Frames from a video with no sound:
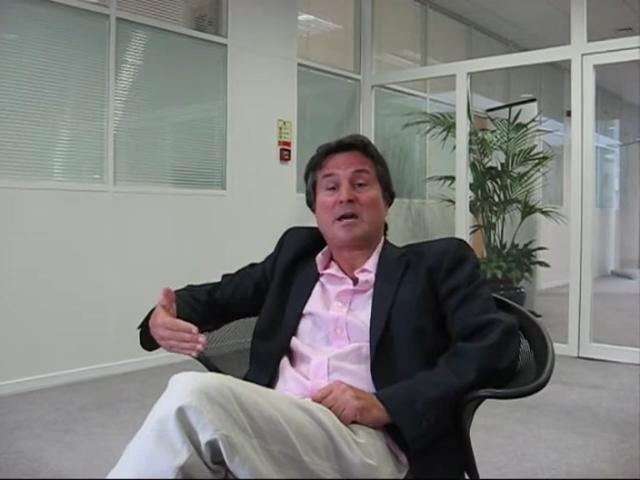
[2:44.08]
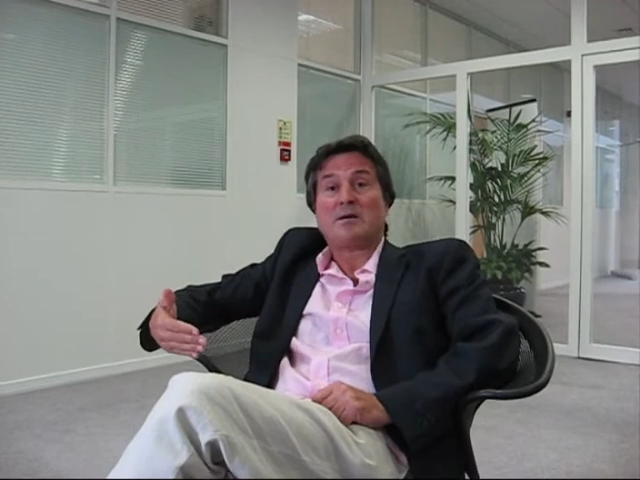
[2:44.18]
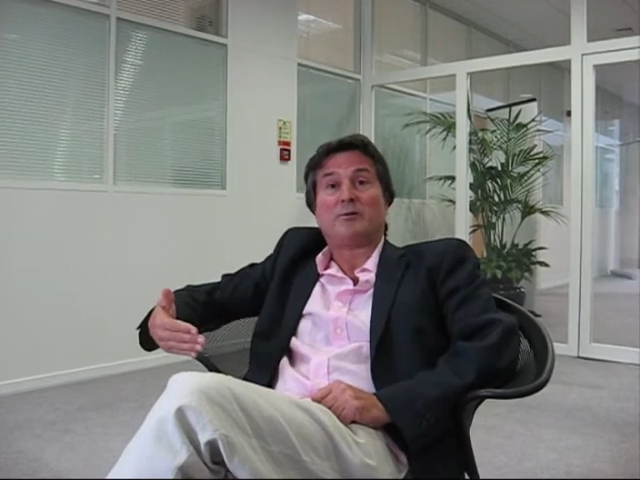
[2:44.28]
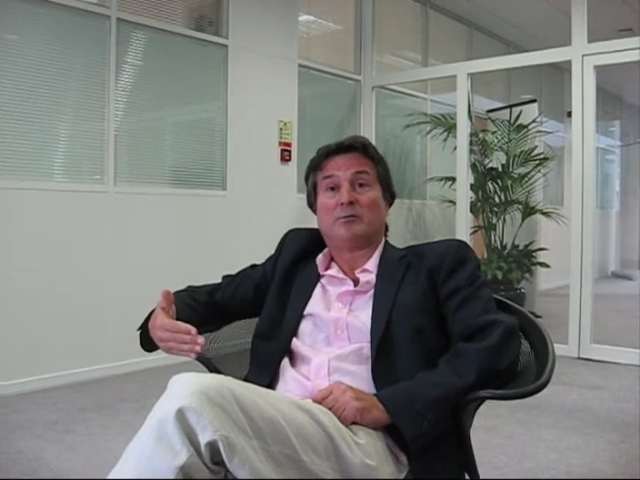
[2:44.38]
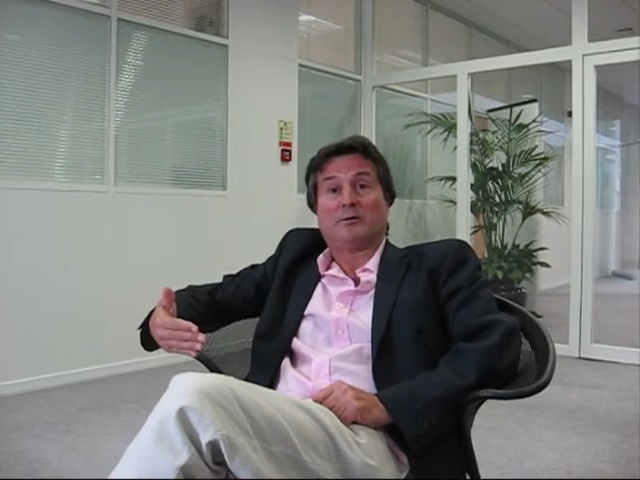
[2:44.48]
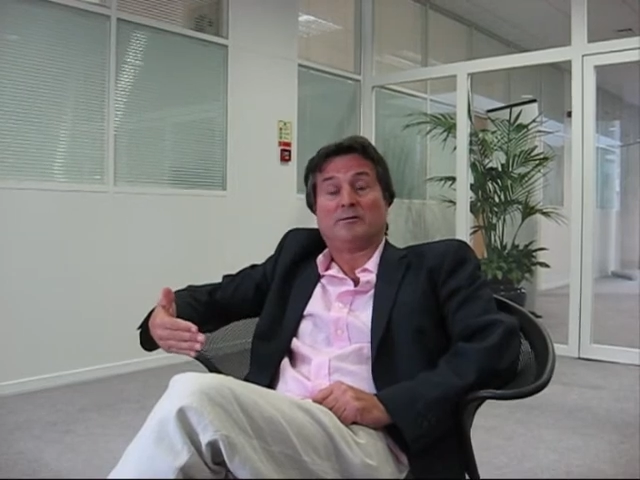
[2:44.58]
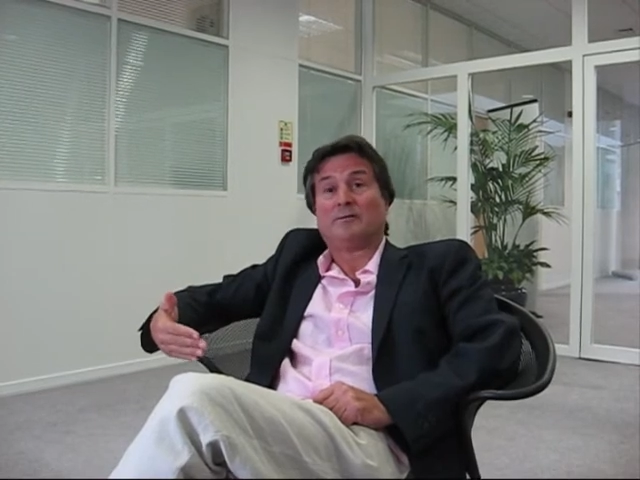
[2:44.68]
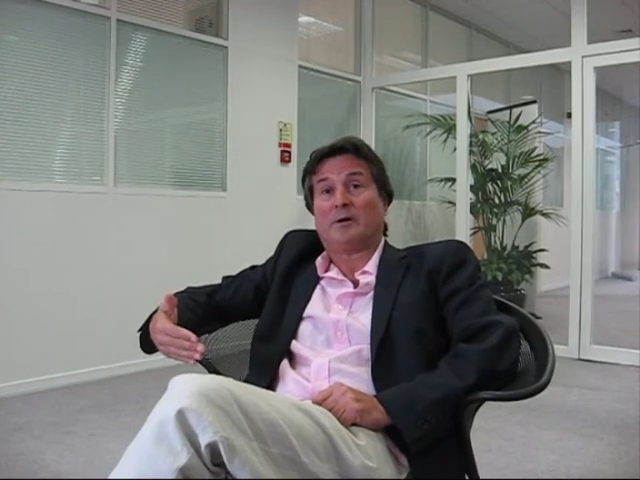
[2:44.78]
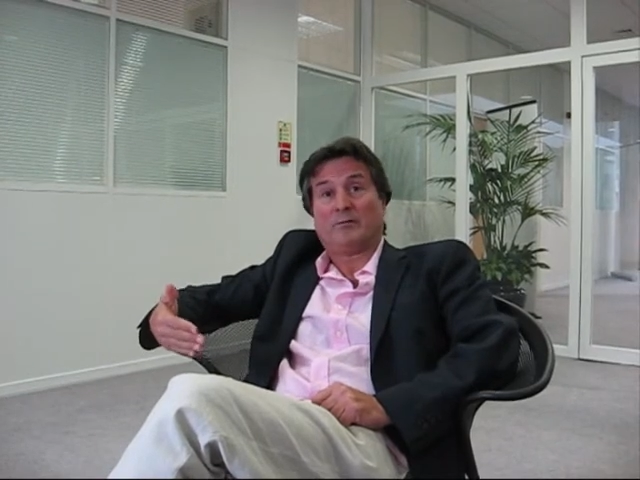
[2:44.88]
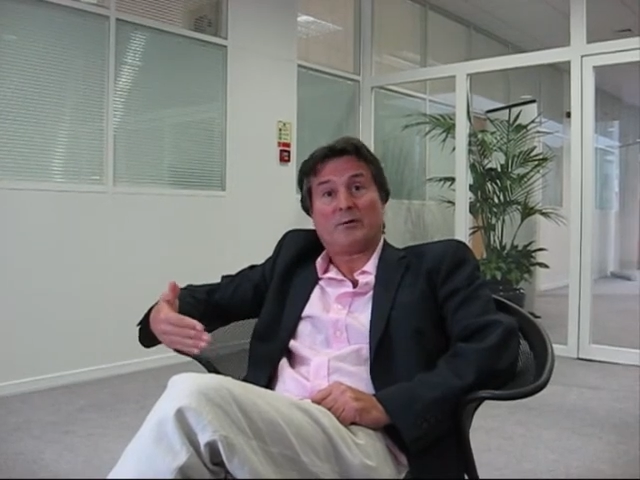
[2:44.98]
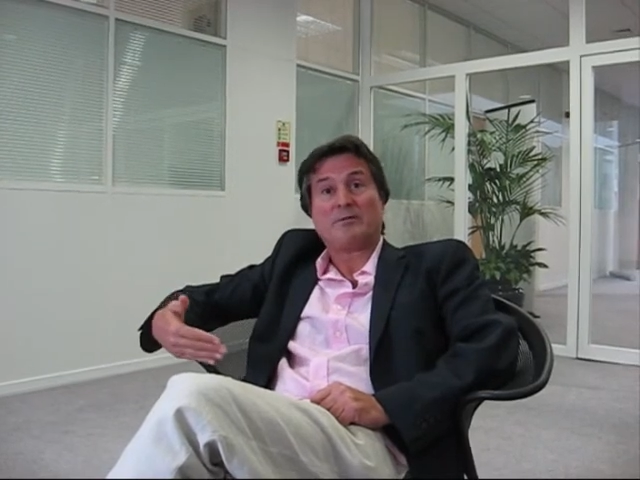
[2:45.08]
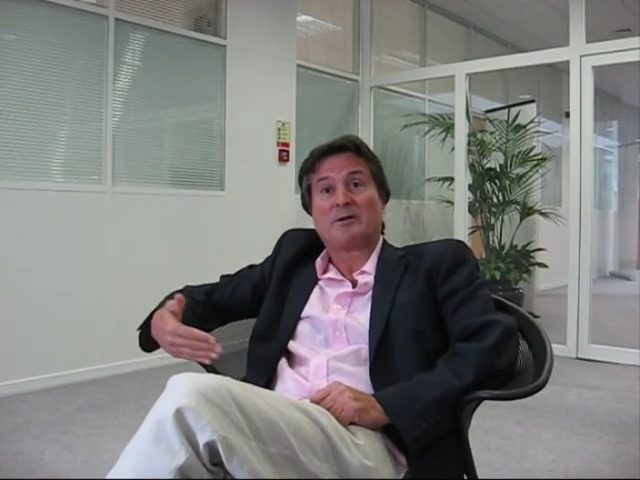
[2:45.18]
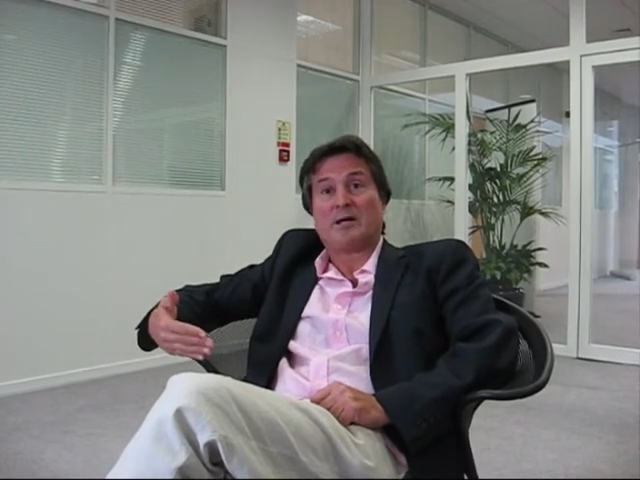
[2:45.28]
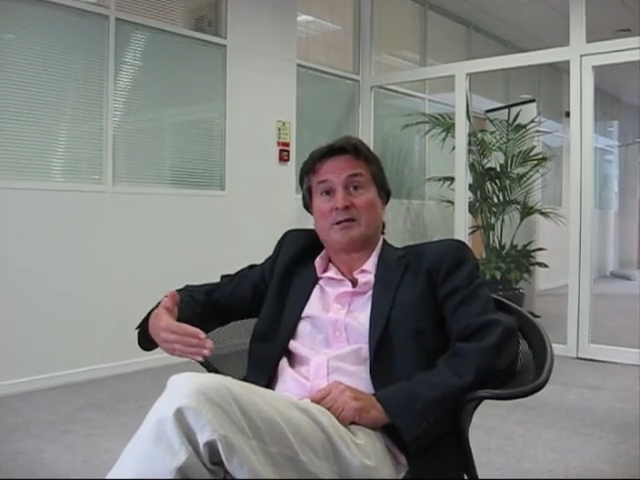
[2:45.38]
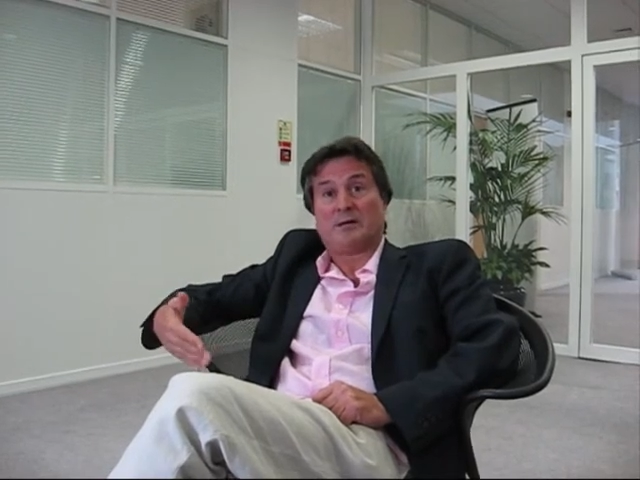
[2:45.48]
capable of
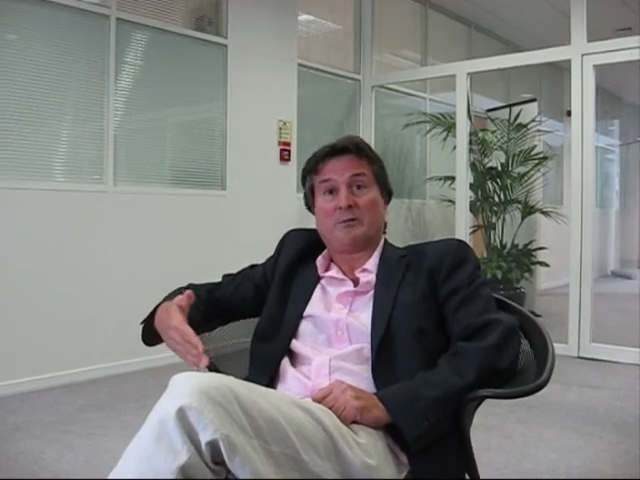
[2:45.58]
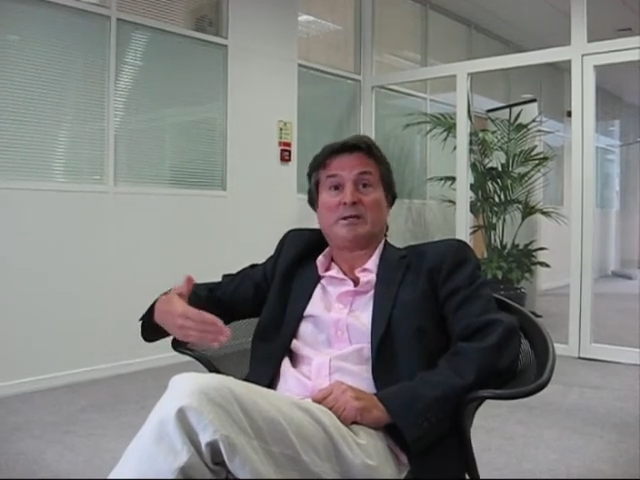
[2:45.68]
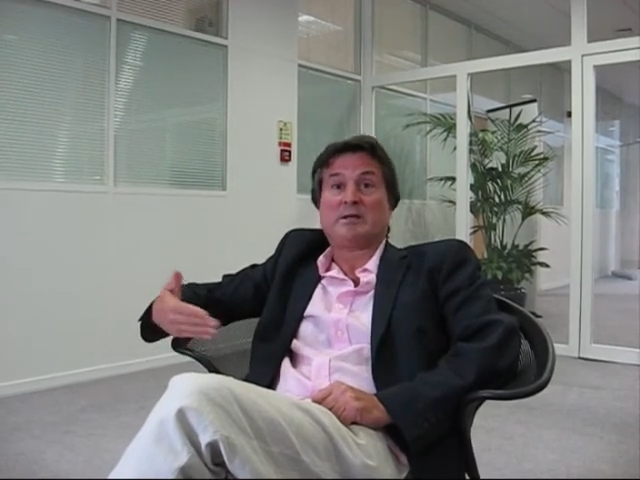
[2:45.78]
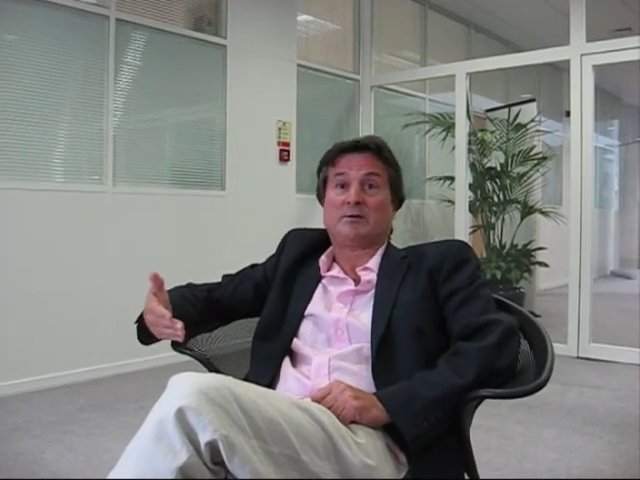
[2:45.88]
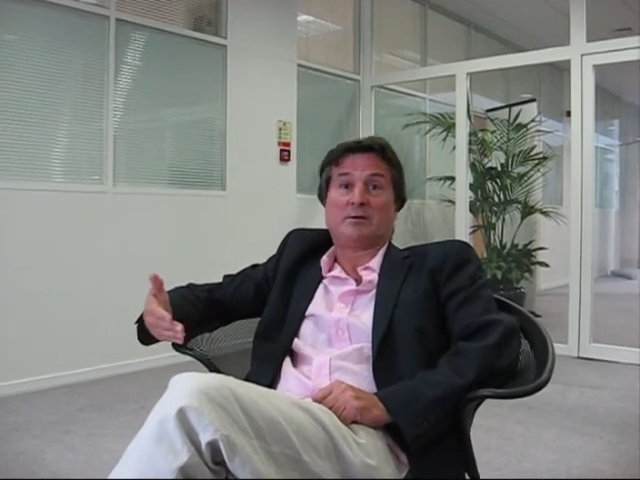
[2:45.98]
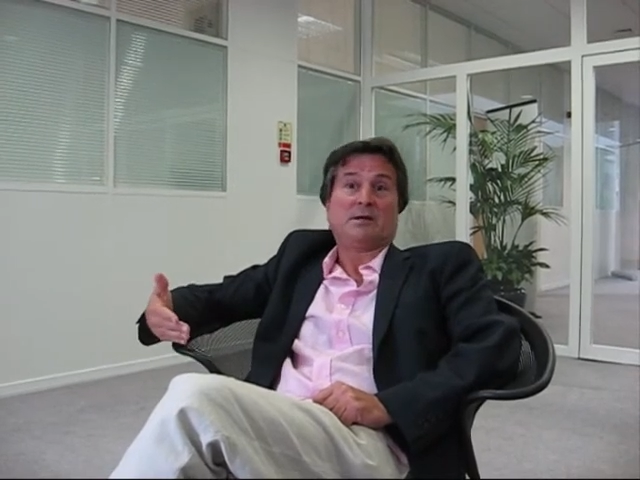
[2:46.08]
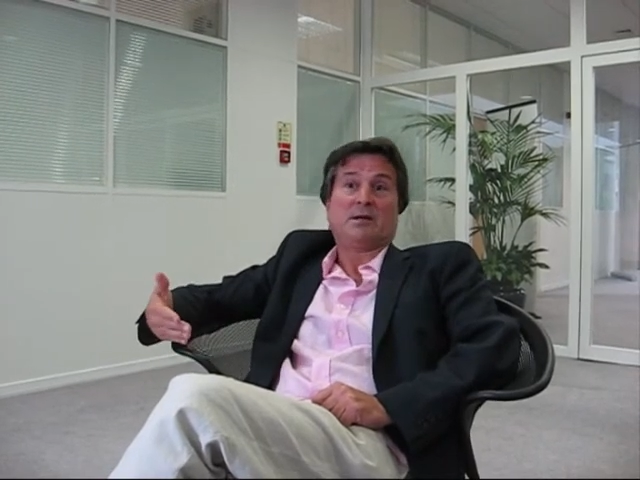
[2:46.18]
replicating, and we know that